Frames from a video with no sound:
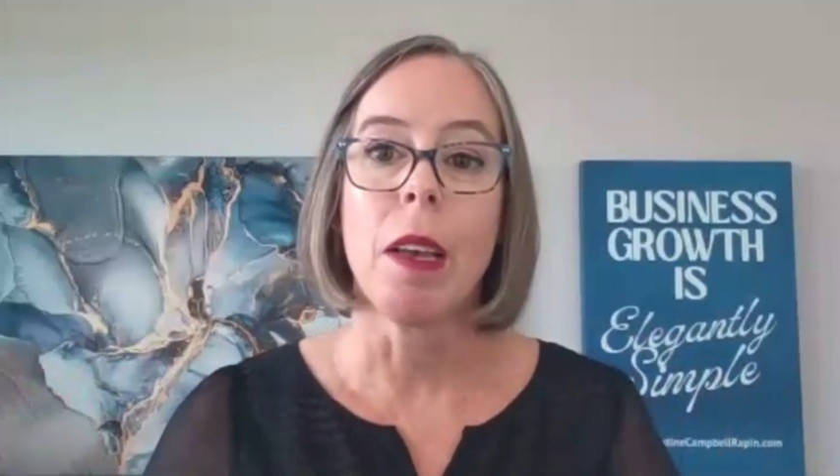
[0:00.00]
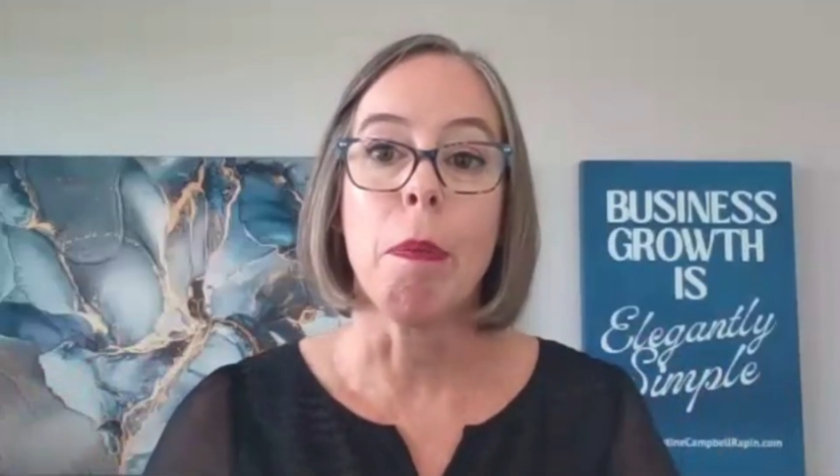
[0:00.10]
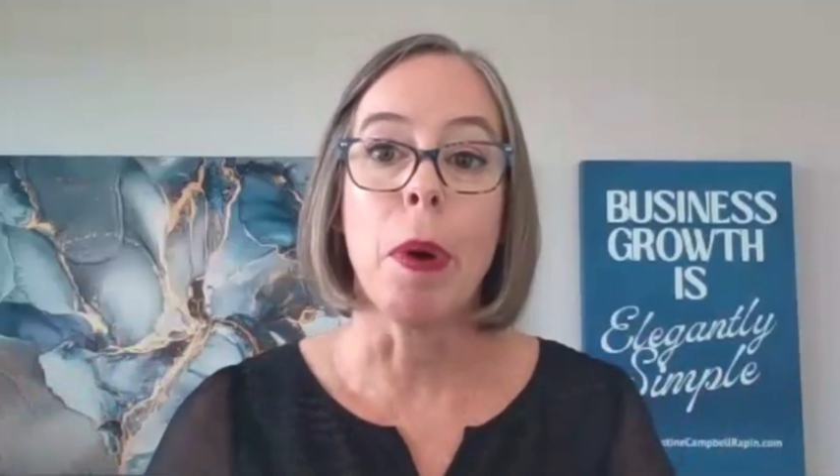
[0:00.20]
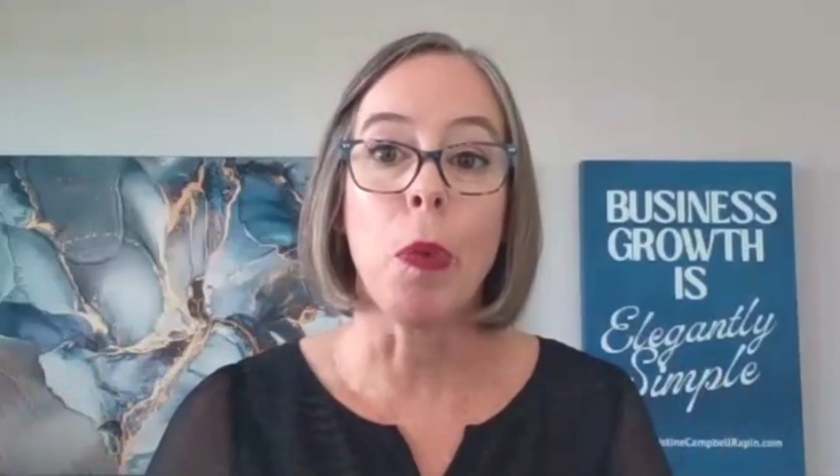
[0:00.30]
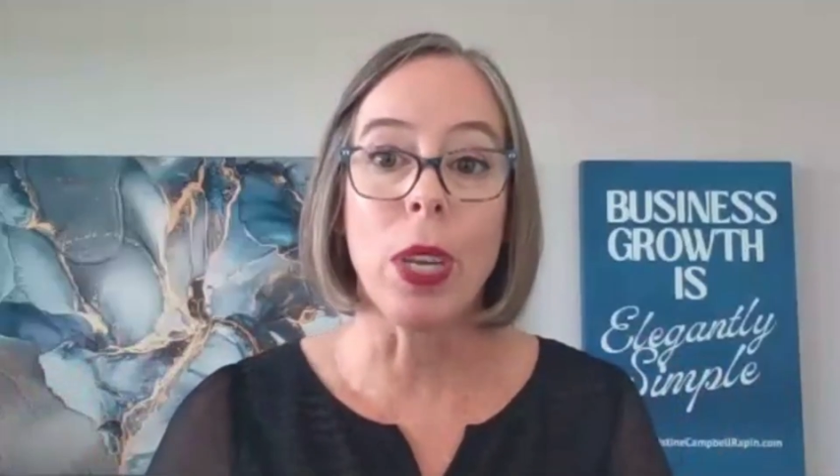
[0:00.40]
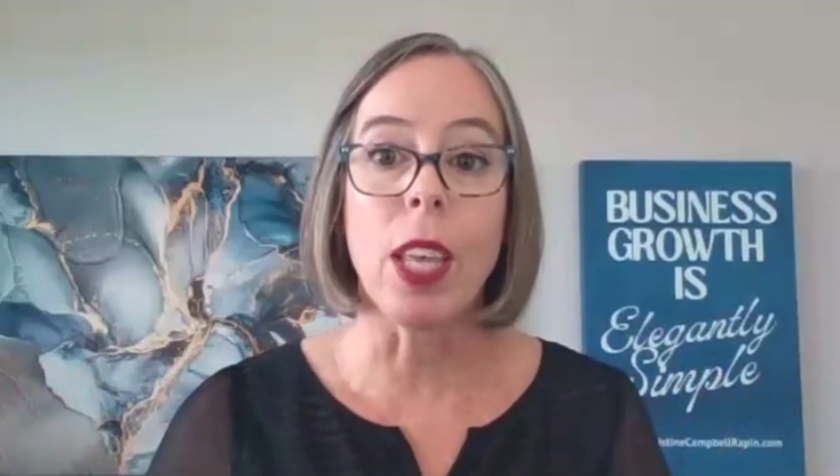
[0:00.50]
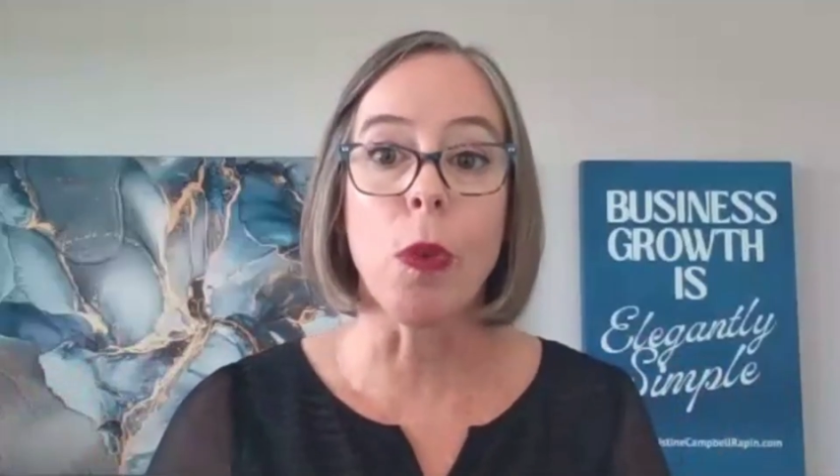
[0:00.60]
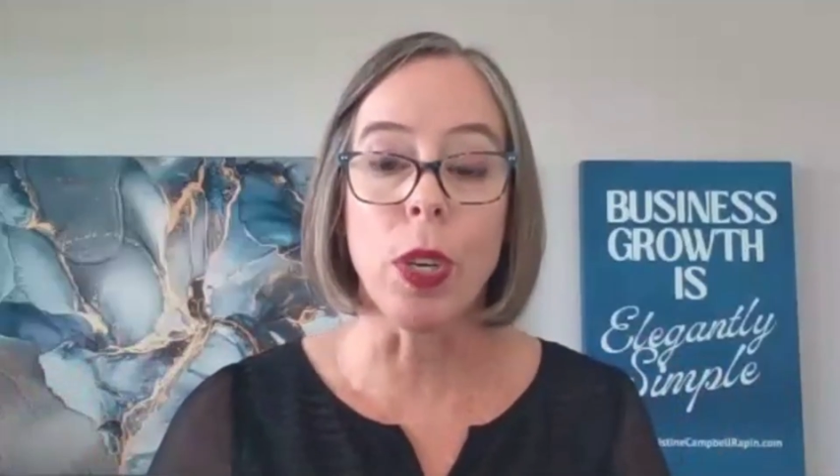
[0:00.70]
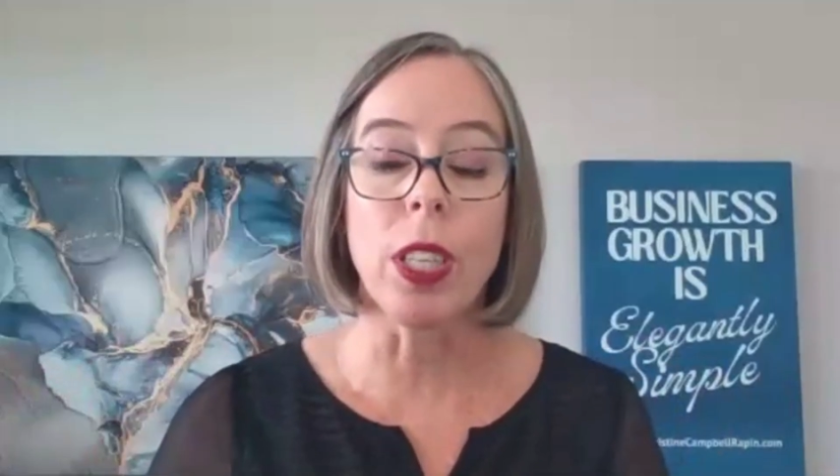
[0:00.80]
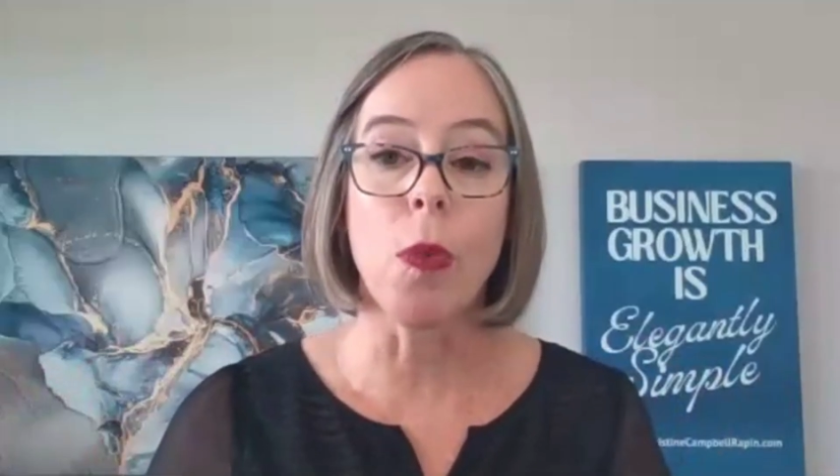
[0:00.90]
But what they
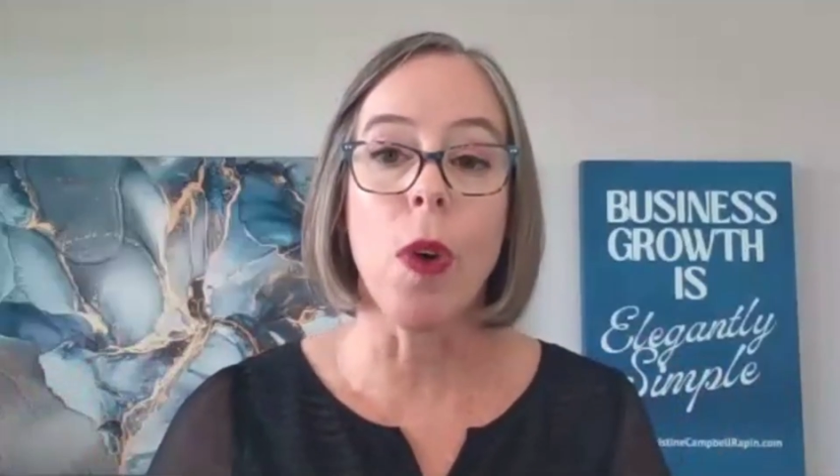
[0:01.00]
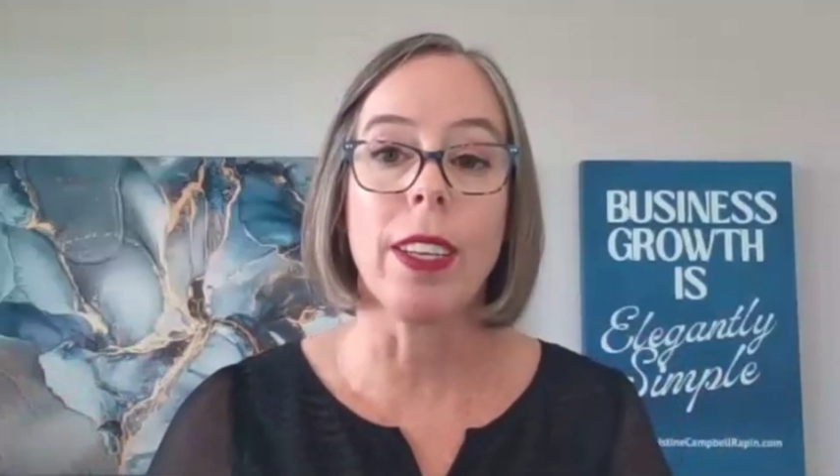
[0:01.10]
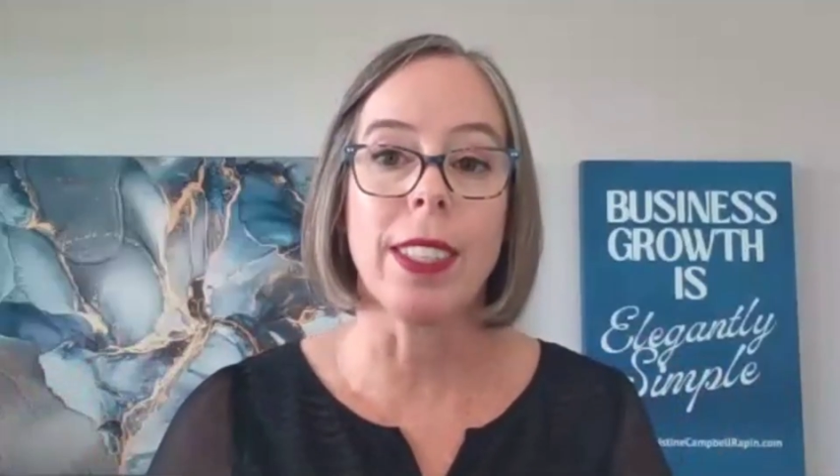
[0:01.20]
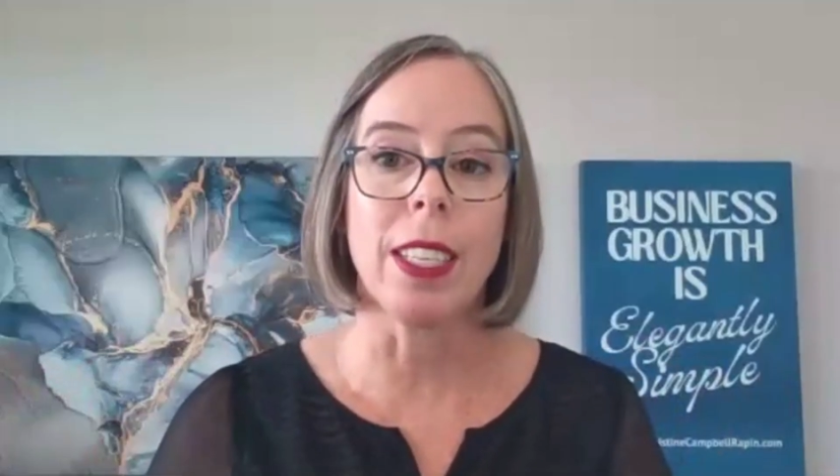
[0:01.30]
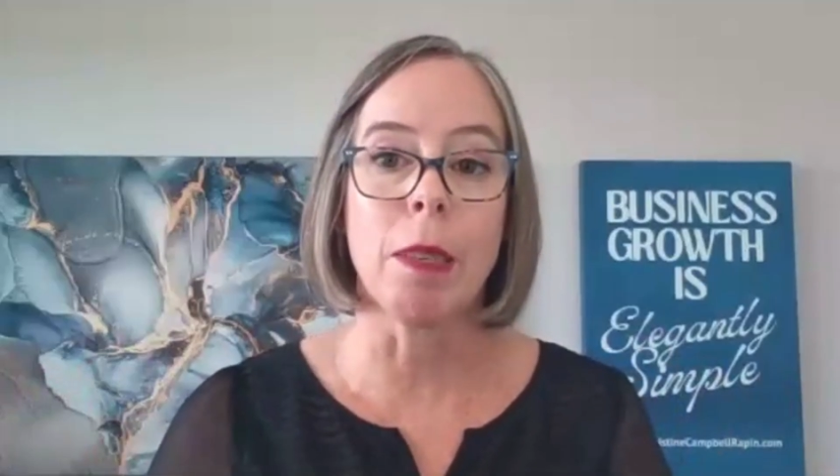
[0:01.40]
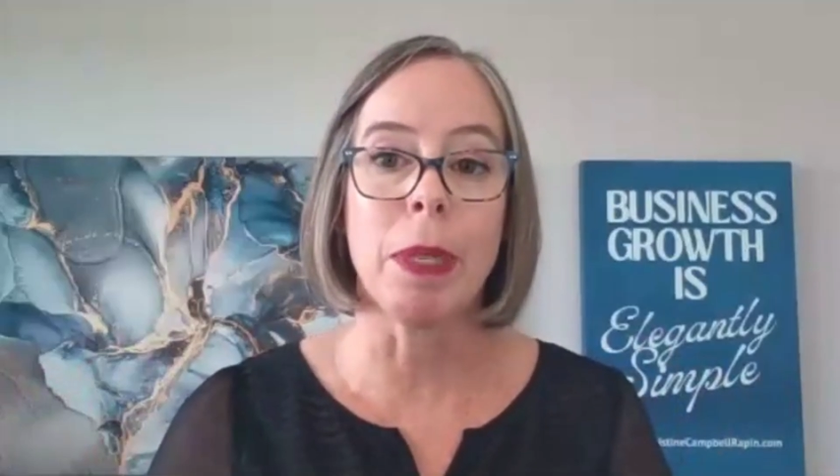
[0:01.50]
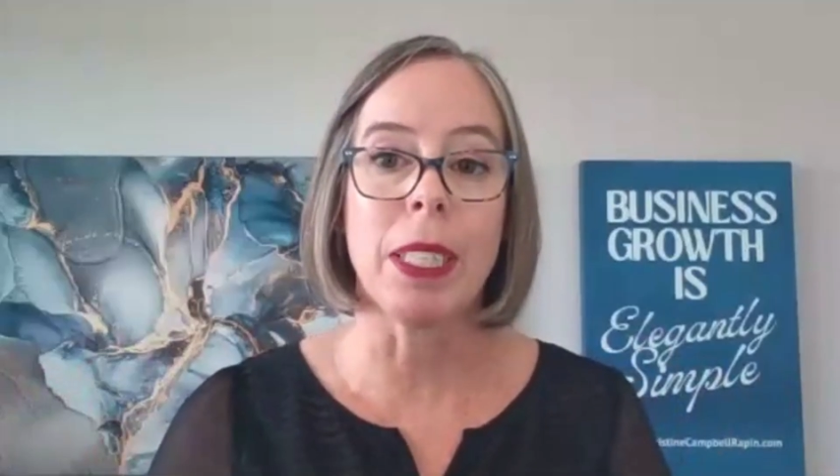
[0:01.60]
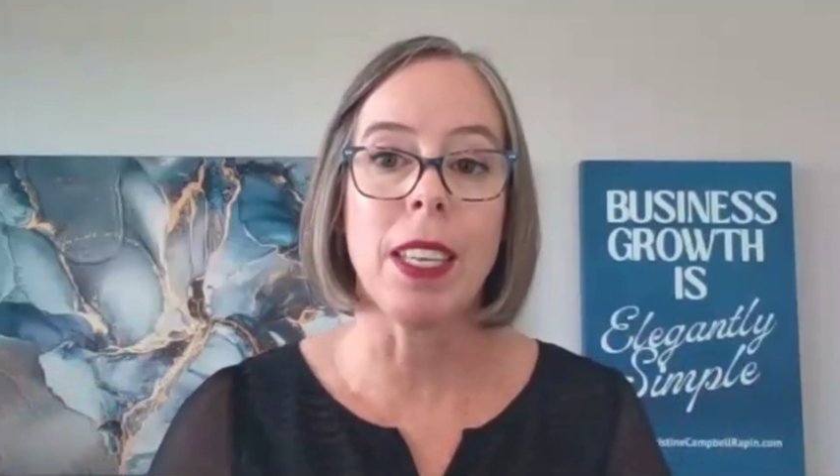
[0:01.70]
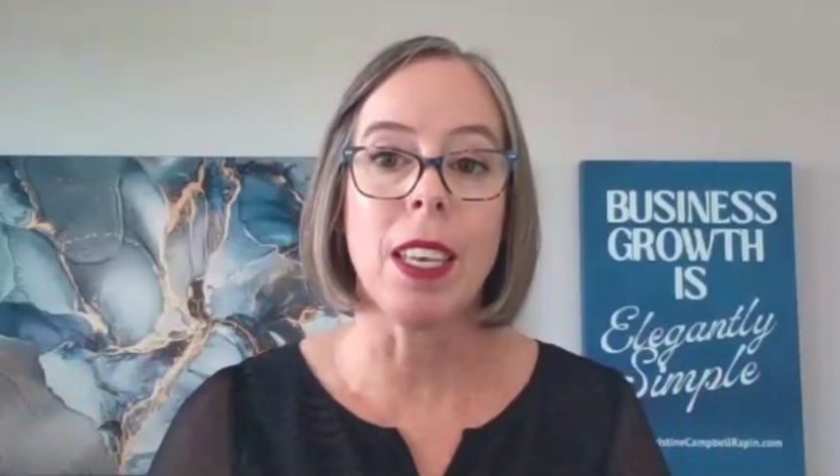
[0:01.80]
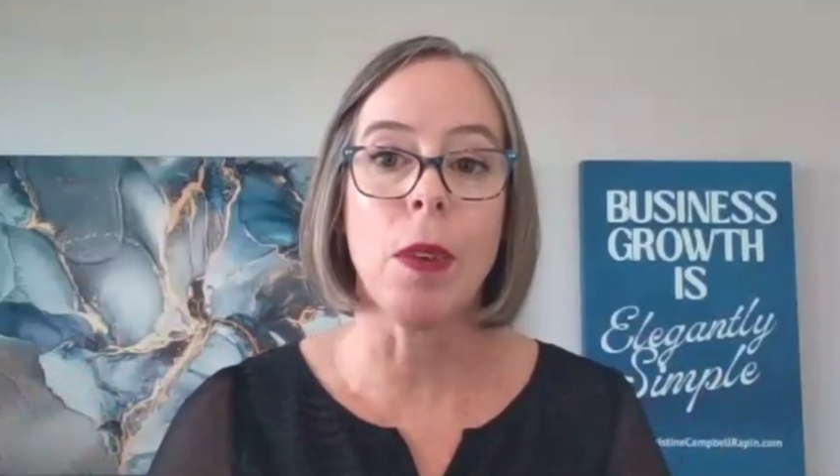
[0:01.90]
really want is intimacy.